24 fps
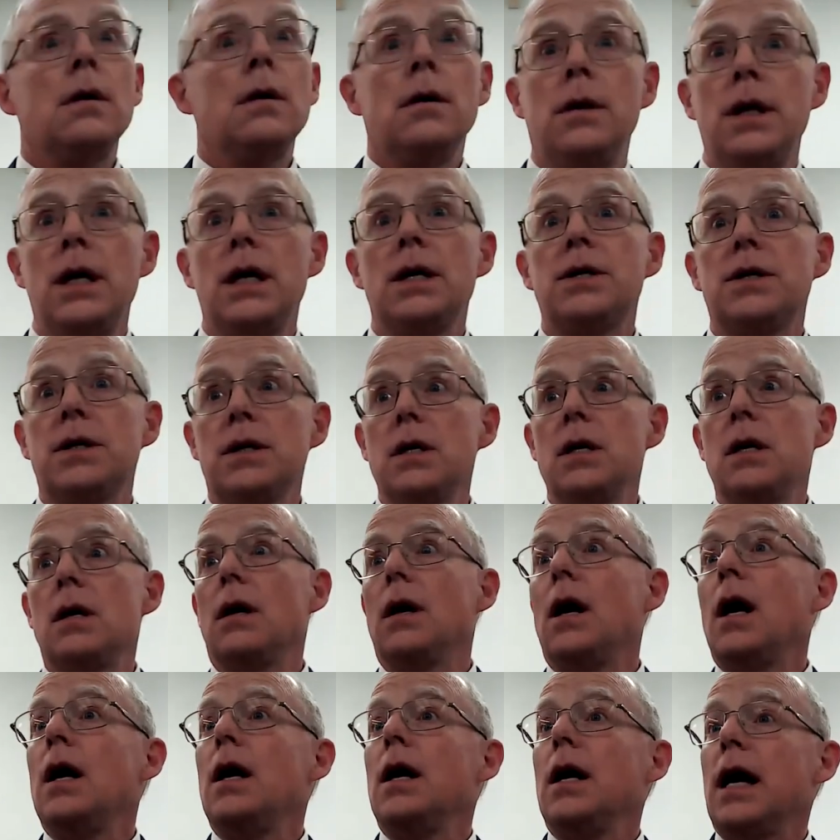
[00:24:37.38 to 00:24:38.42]
This,
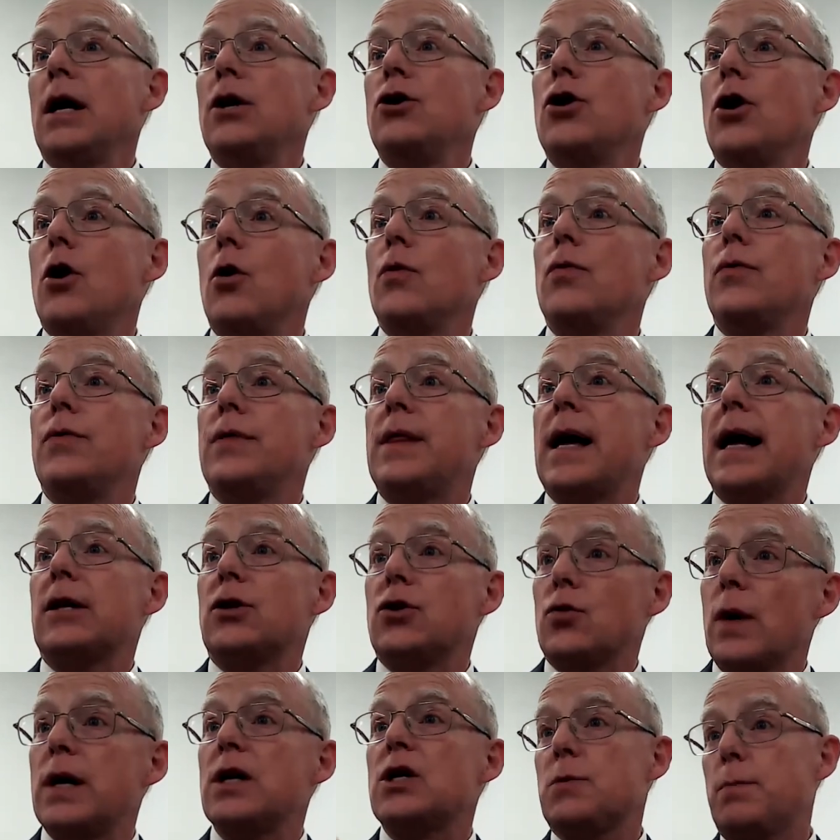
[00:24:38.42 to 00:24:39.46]
and you know,
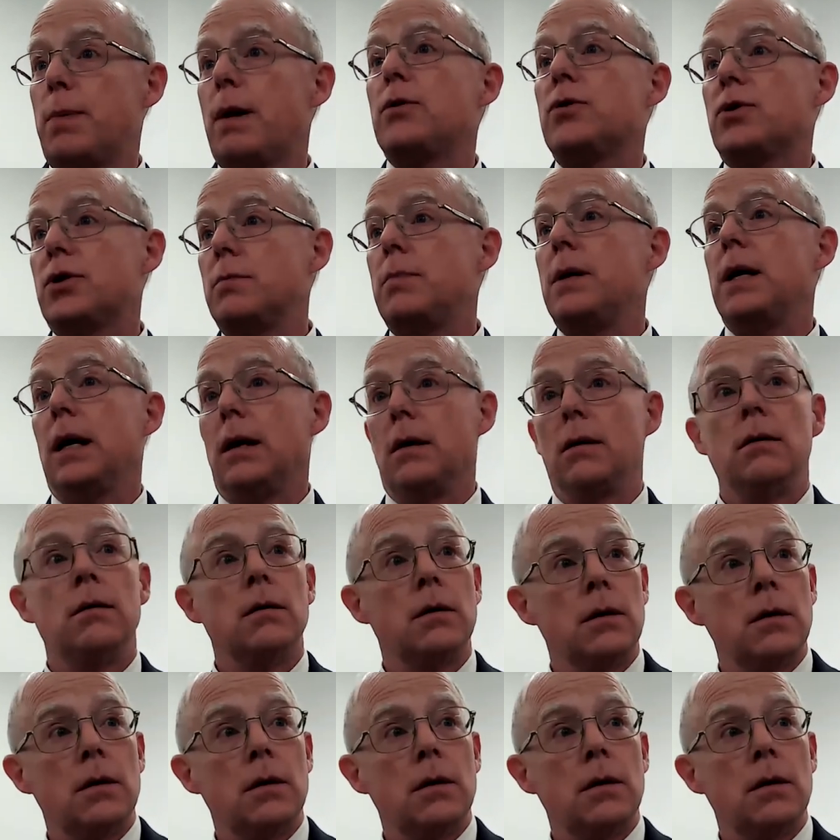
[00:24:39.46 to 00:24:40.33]
that's what it's supposed to be.